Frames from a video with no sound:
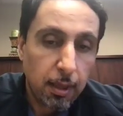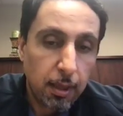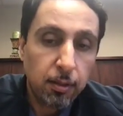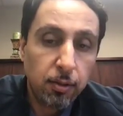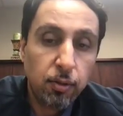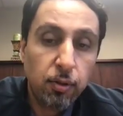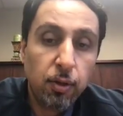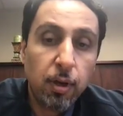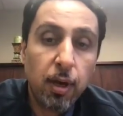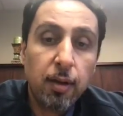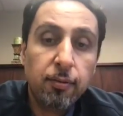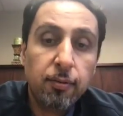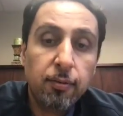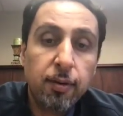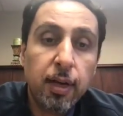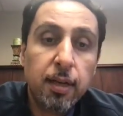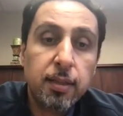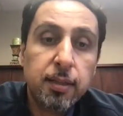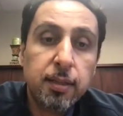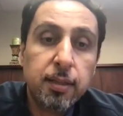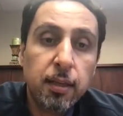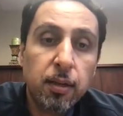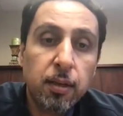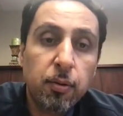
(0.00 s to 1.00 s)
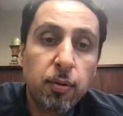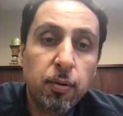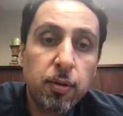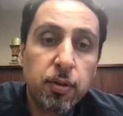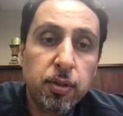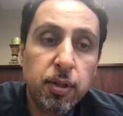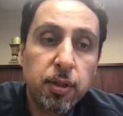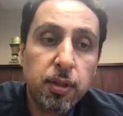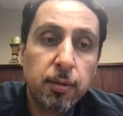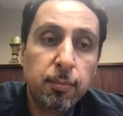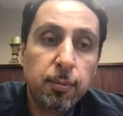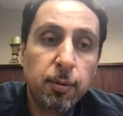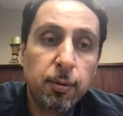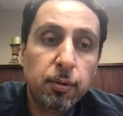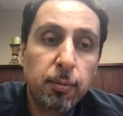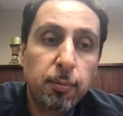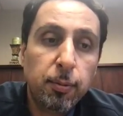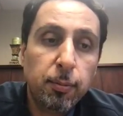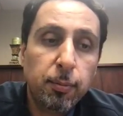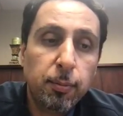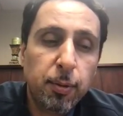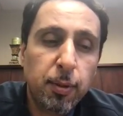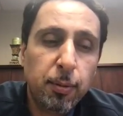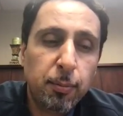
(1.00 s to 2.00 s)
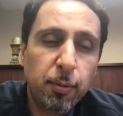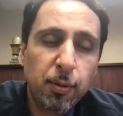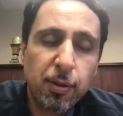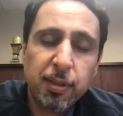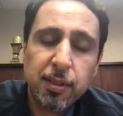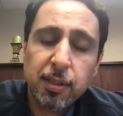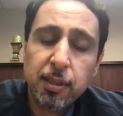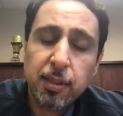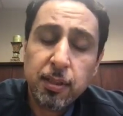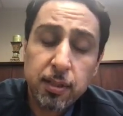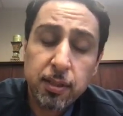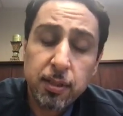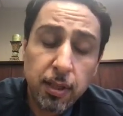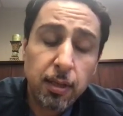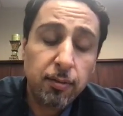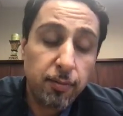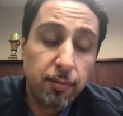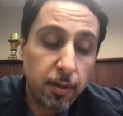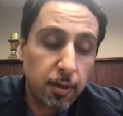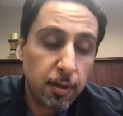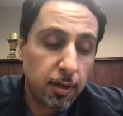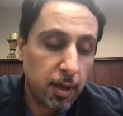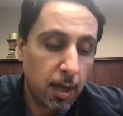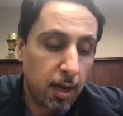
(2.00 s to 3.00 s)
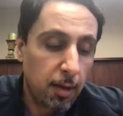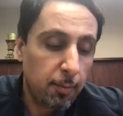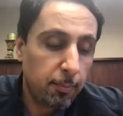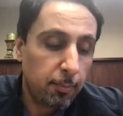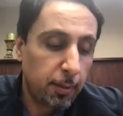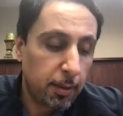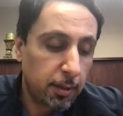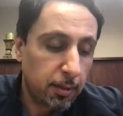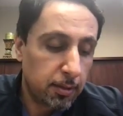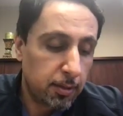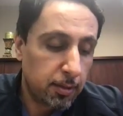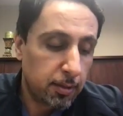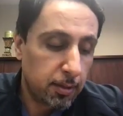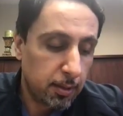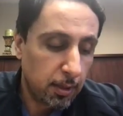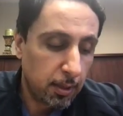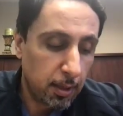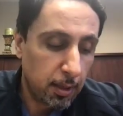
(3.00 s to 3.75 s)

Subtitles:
Do you have, guys, any question about WPW? It's really very complex.